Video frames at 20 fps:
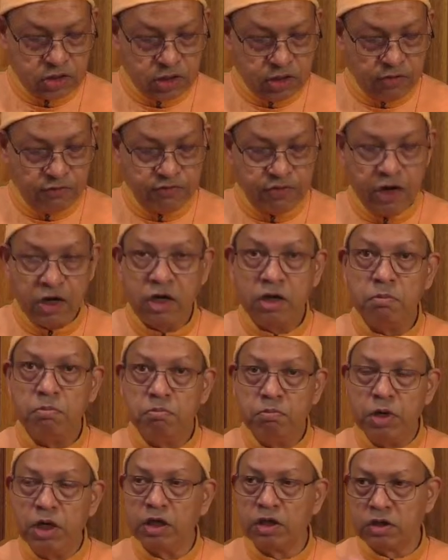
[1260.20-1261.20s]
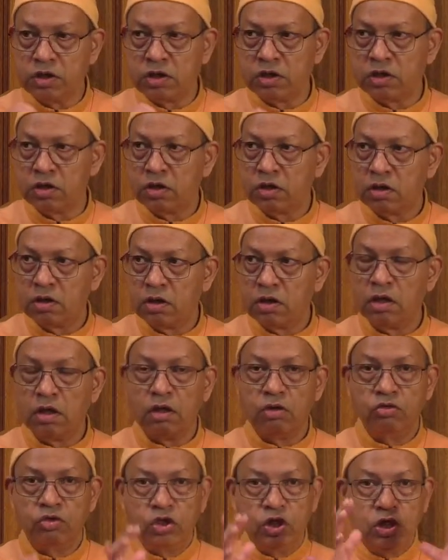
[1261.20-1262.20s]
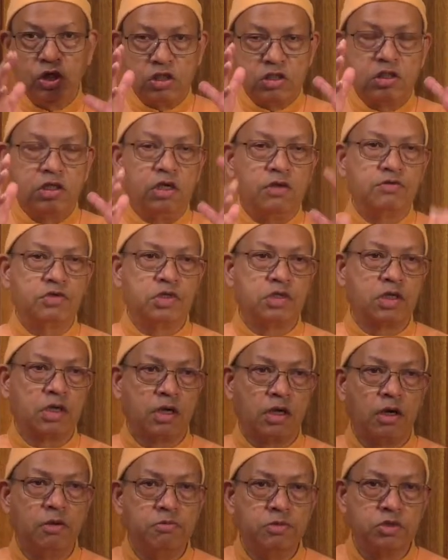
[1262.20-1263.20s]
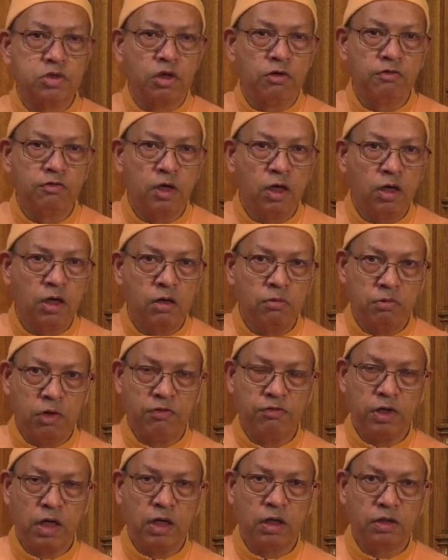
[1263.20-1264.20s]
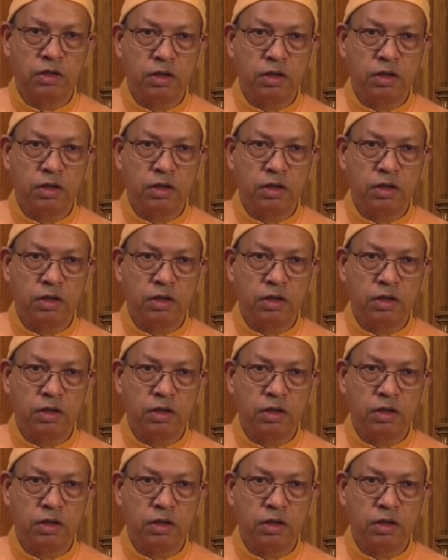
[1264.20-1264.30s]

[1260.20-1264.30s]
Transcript: their very birth. This gives us a glimpse of Bhavanath.